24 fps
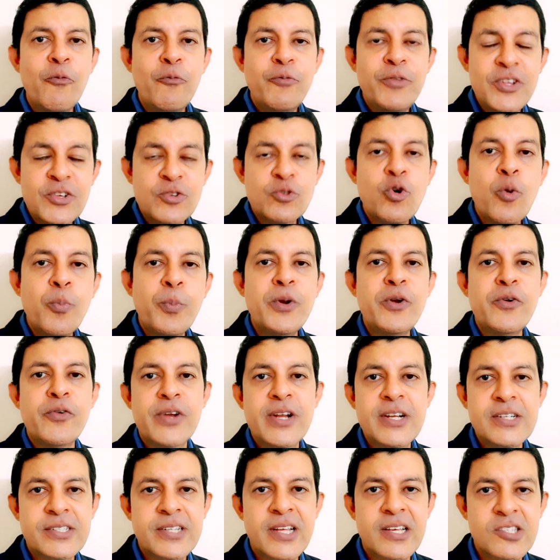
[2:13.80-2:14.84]
these coupon
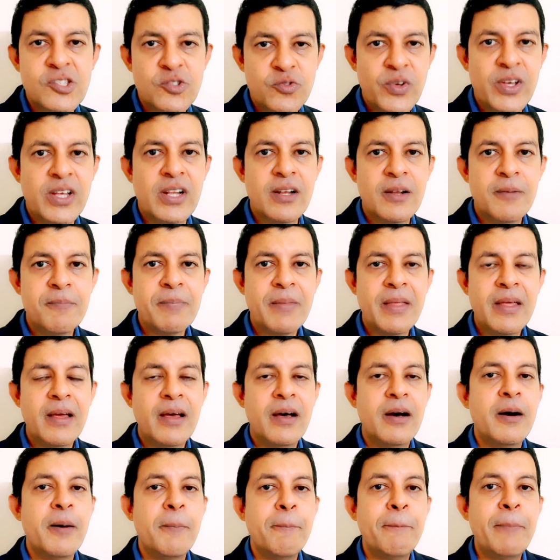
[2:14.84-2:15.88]
rates as well
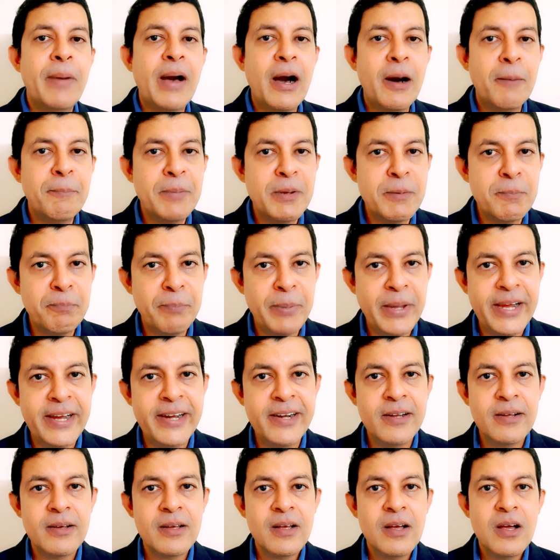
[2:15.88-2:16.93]
are being
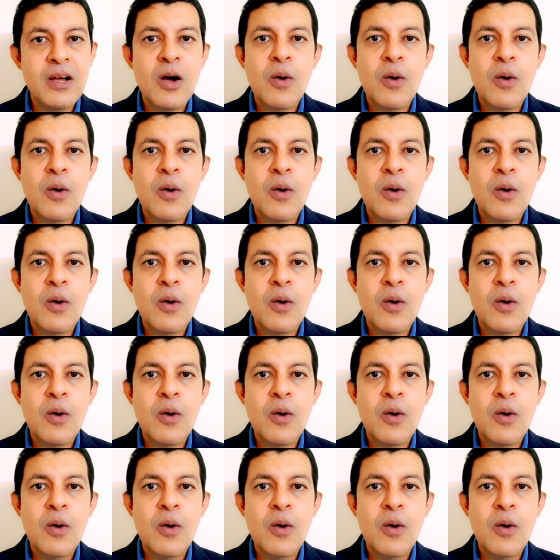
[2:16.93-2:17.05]
paid